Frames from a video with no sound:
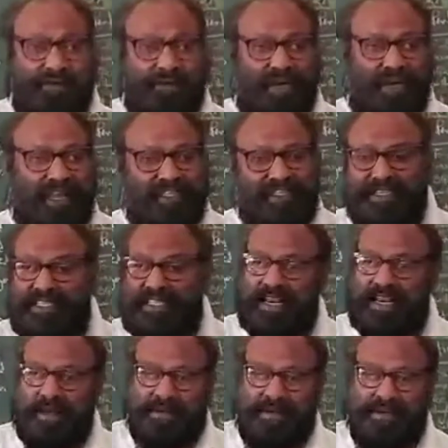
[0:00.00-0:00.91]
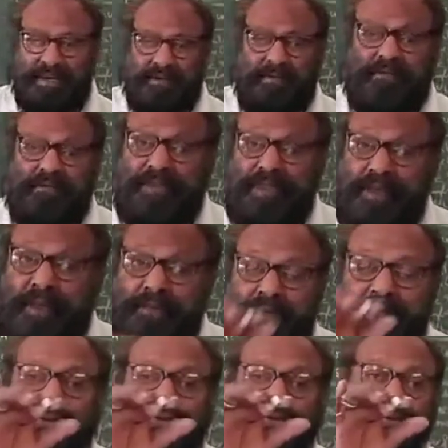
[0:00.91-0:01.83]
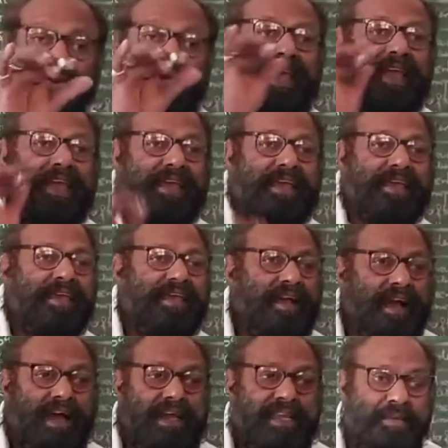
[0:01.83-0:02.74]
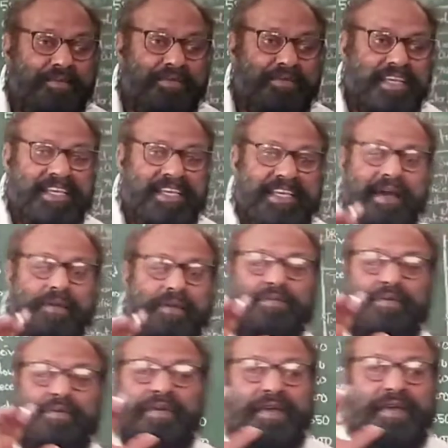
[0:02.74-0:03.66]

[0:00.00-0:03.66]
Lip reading: total assets and liability. But today I am taking up